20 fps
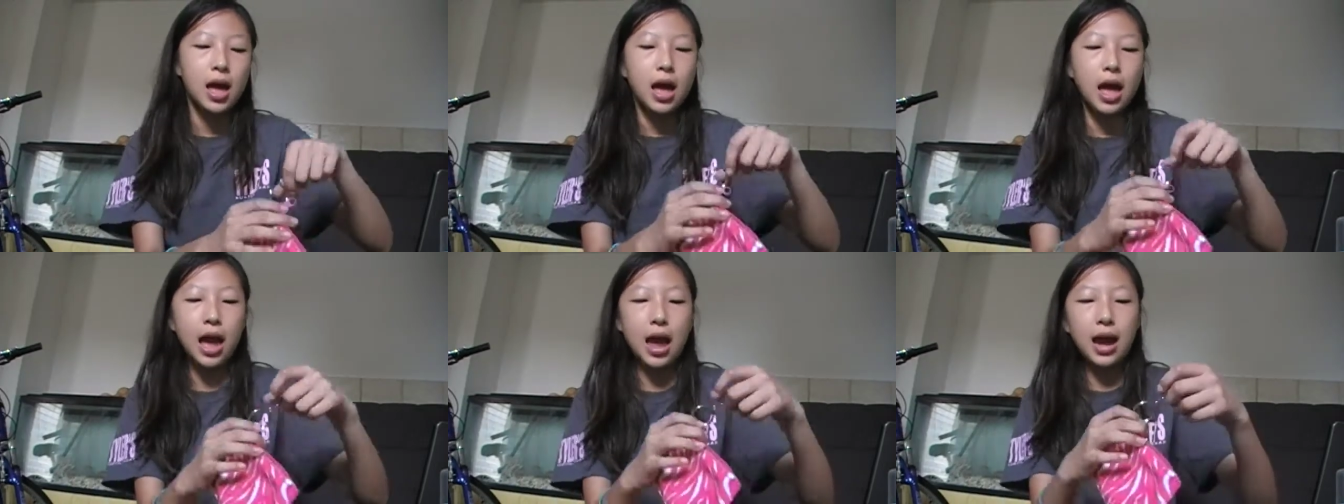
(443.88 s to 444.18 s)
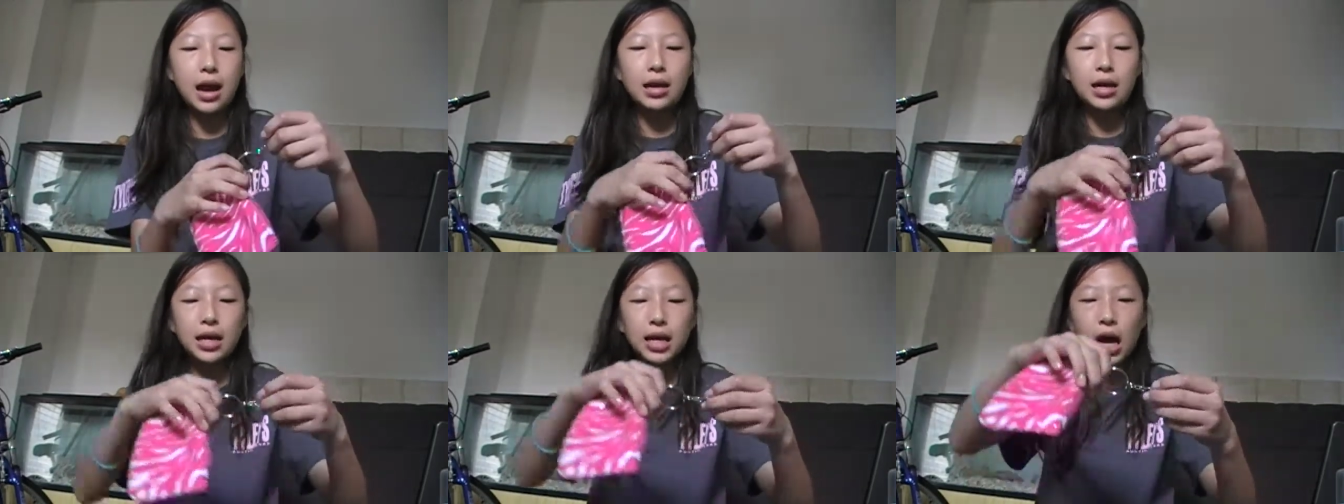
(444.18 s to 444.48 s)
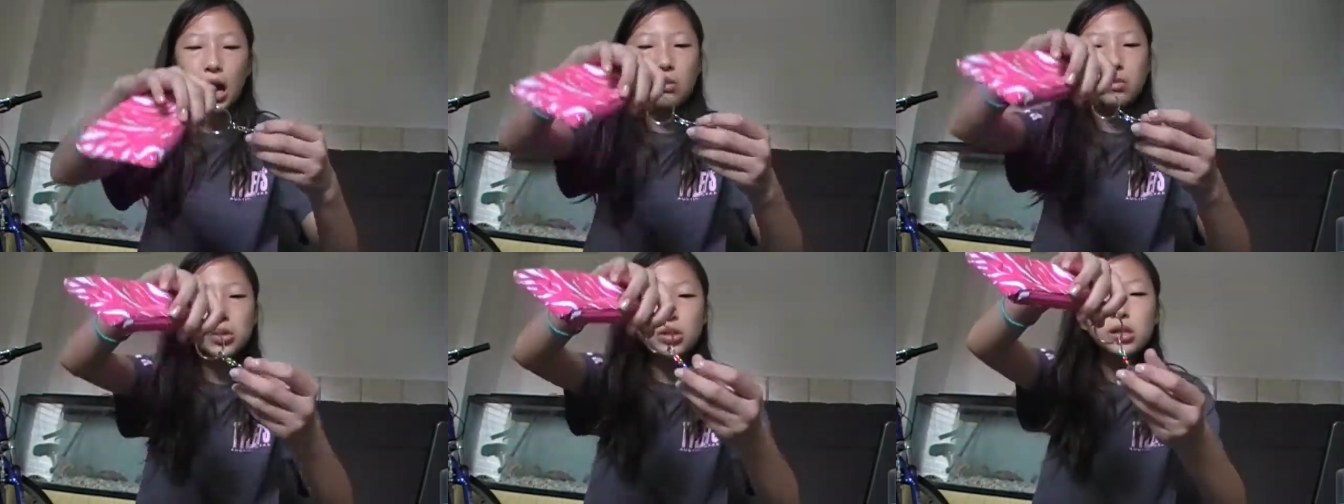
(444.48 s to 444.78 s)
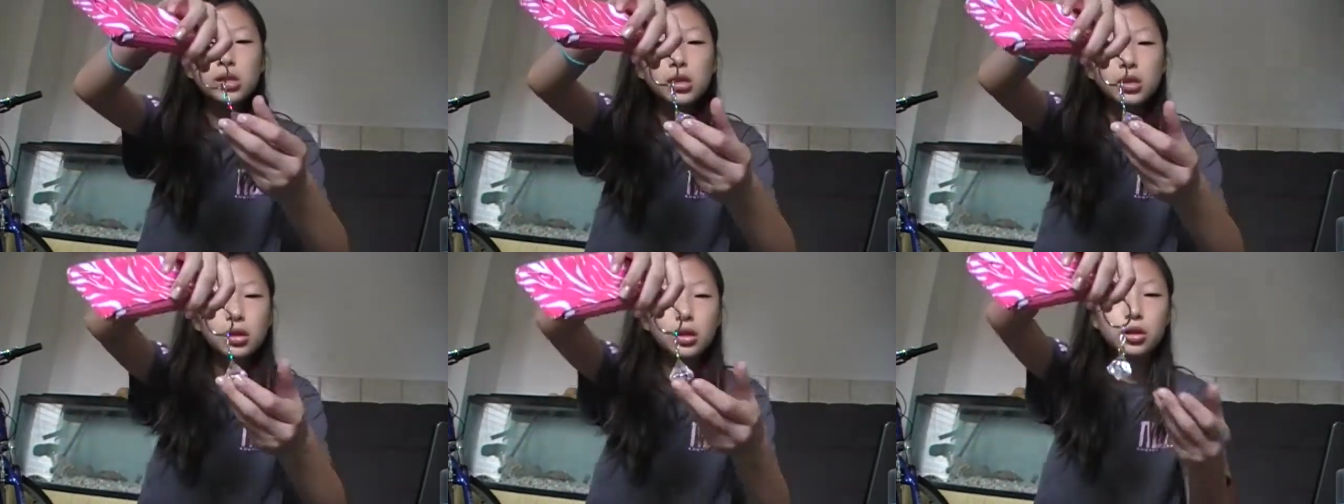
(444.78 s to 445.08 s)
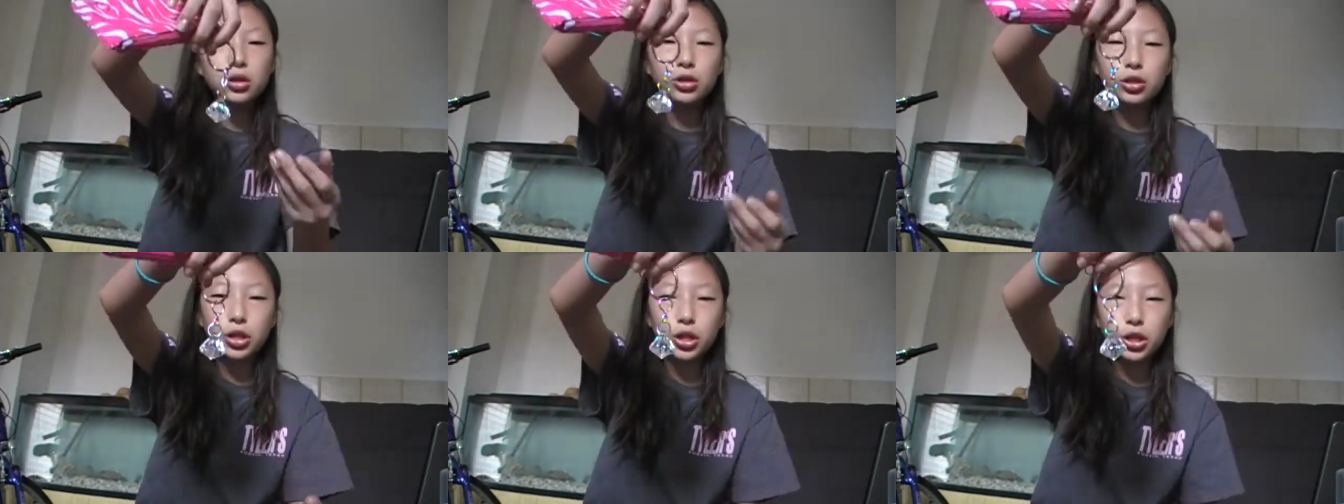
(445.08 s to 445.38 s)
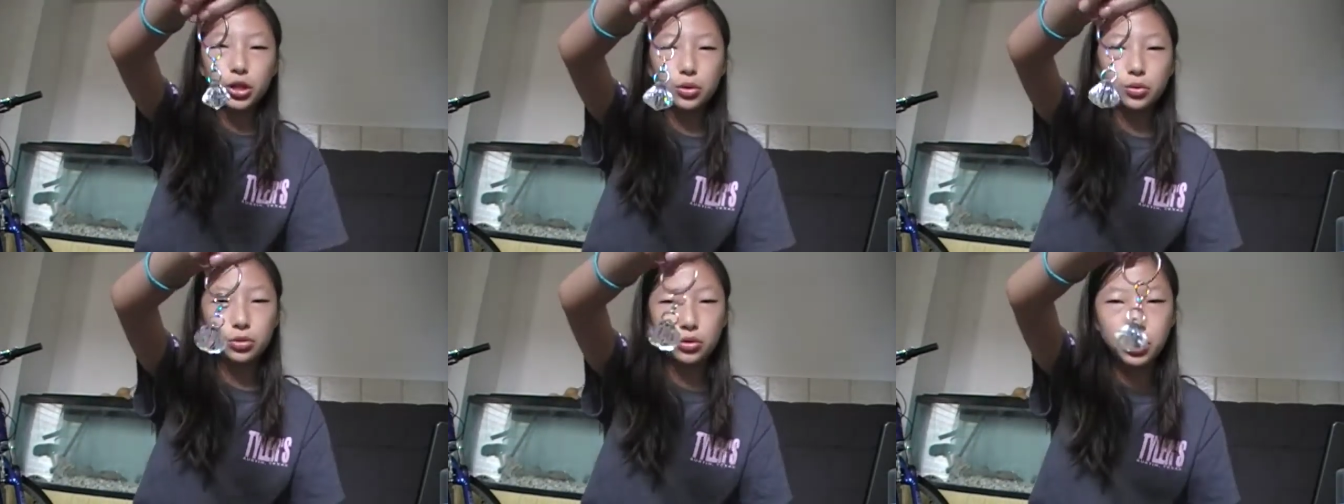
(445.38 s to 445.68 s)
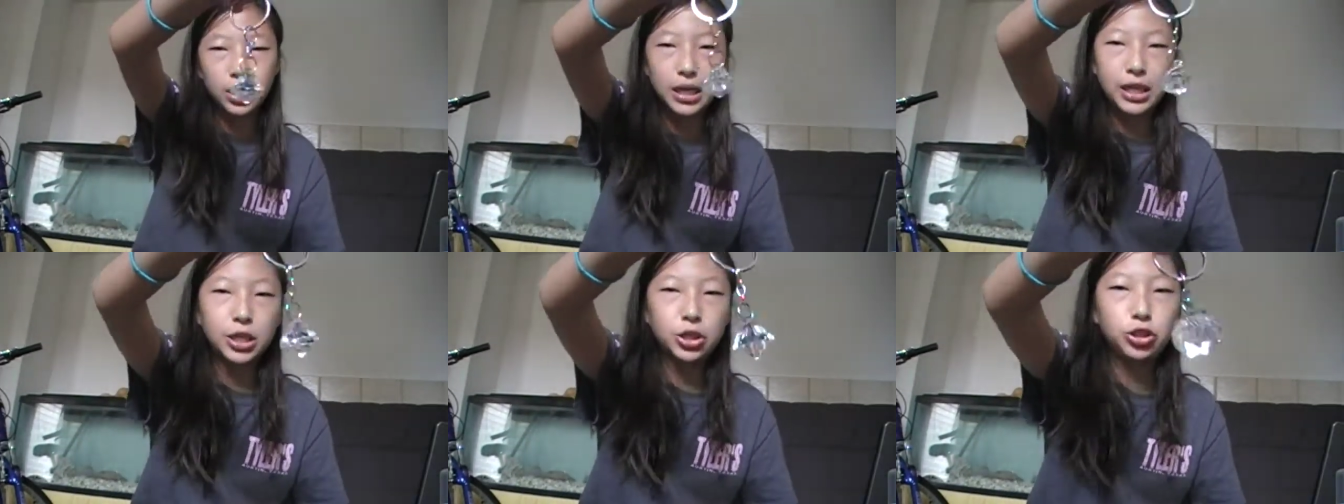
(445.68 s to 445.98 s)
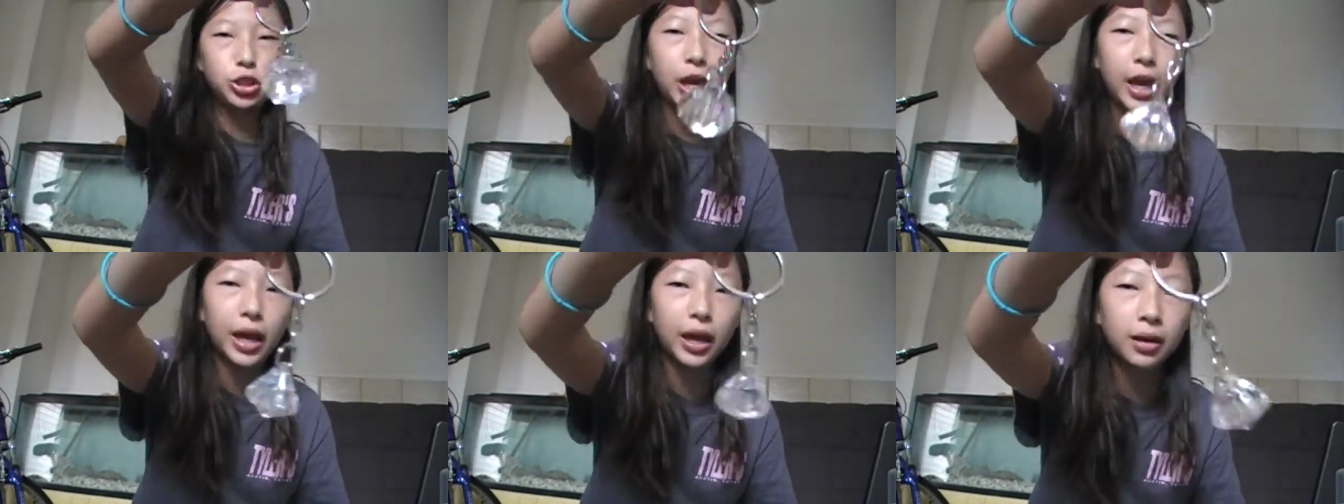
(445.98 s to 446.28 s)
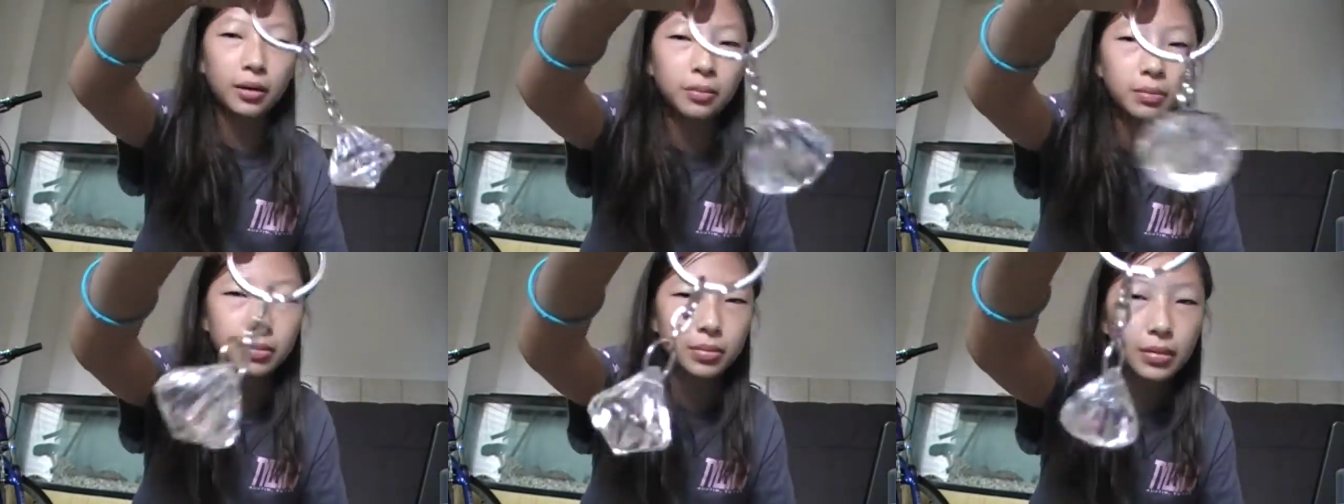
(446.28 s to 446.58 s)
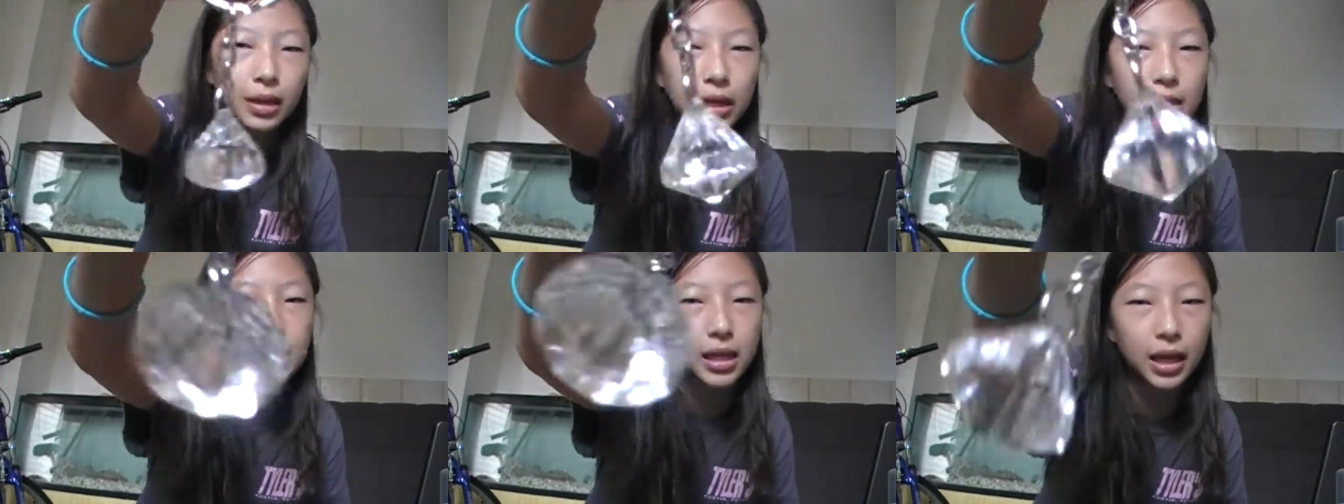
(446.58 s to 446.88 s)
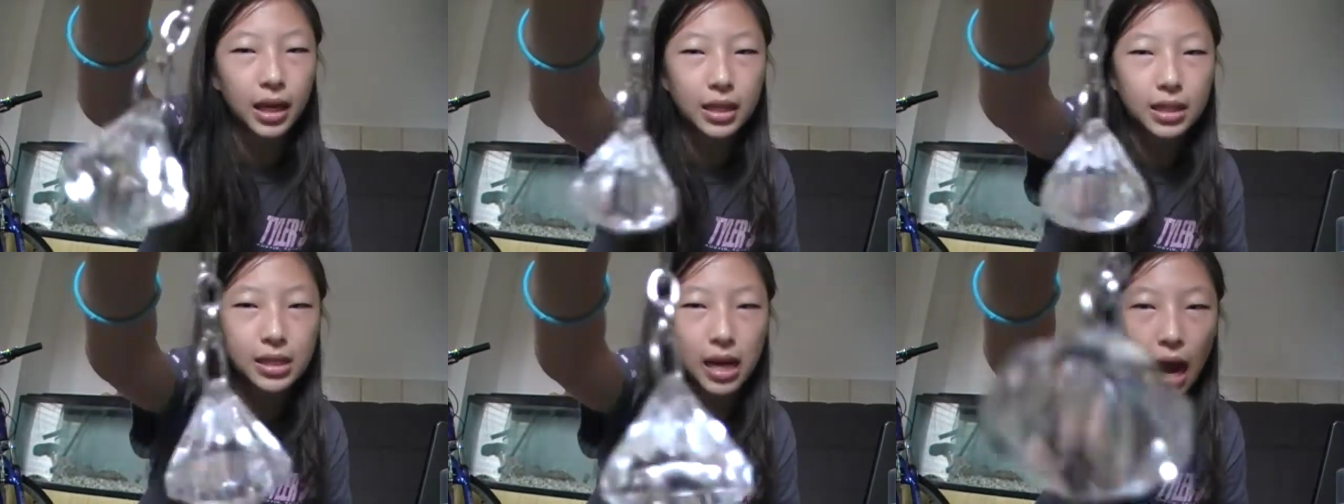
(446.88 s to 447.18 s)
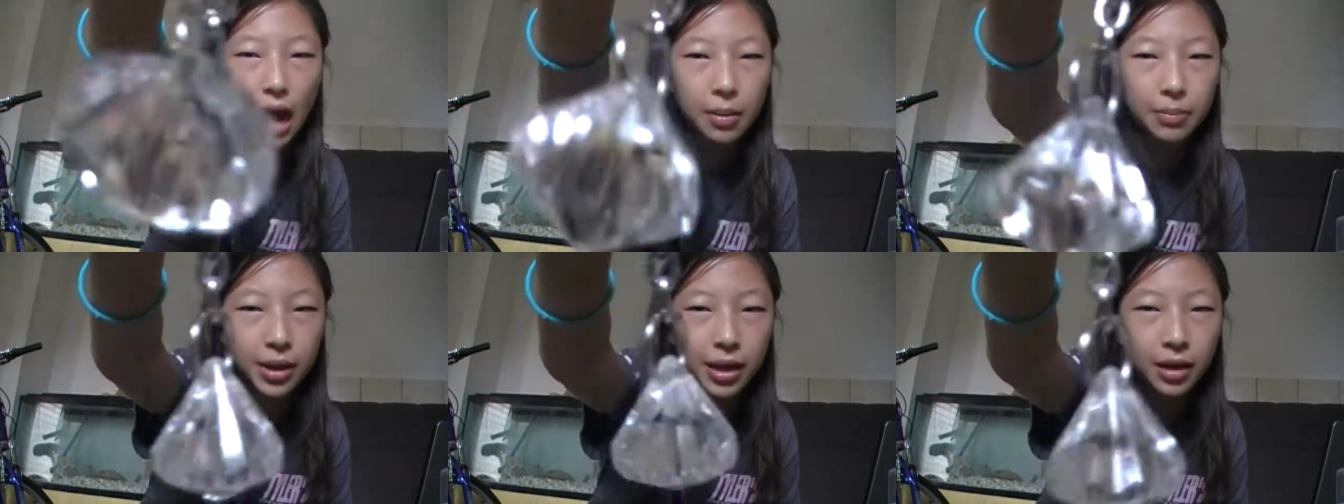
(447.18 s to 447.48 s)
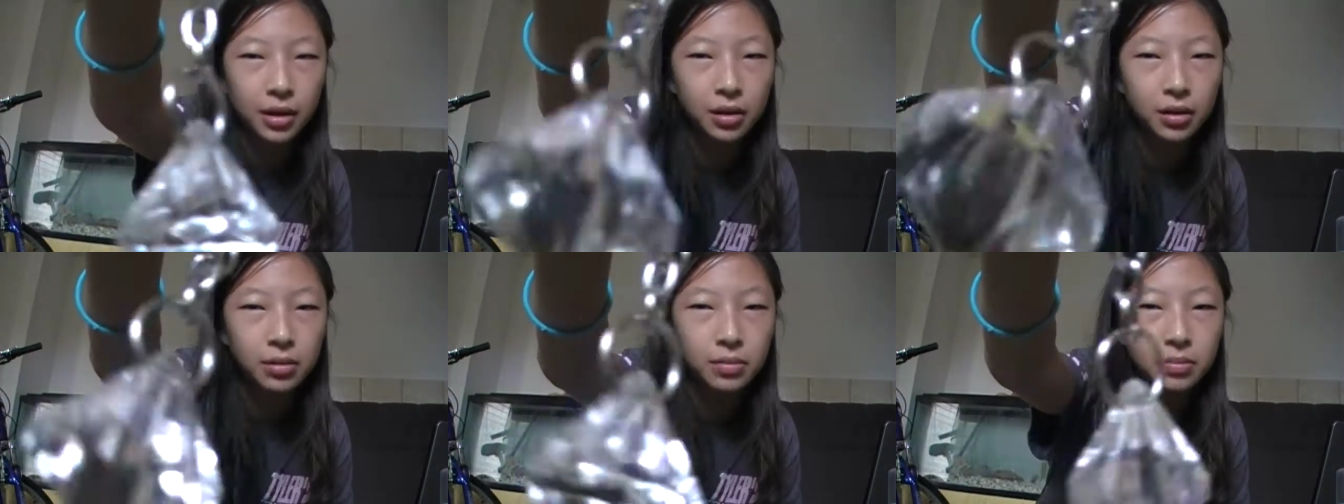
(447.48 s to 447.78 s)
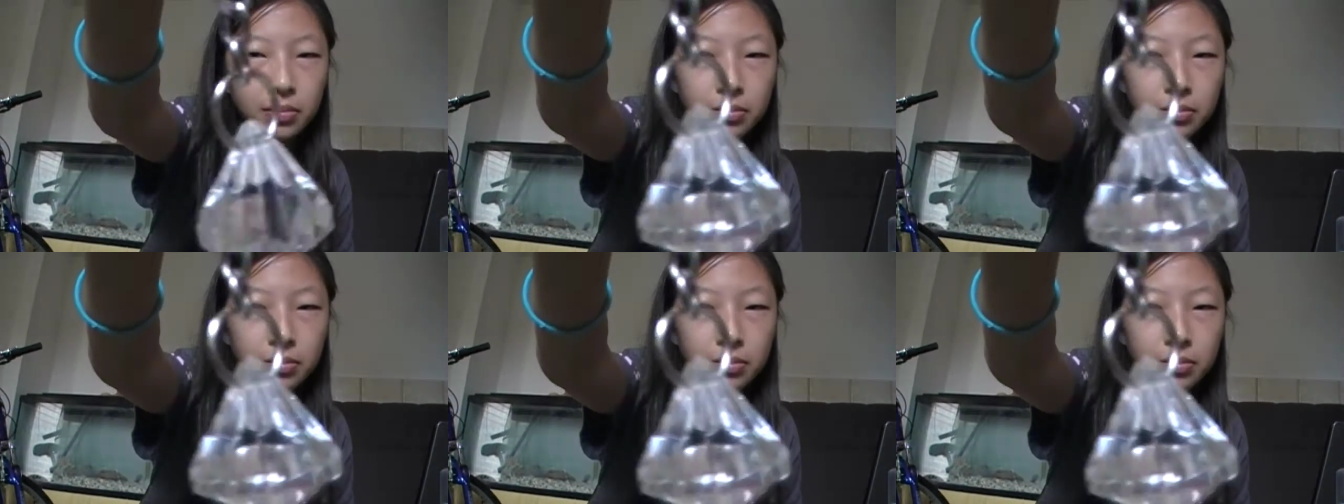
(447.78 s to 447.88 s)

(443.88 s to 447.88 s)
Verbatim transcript: And it comes with a little cute keychain that's like a diamond.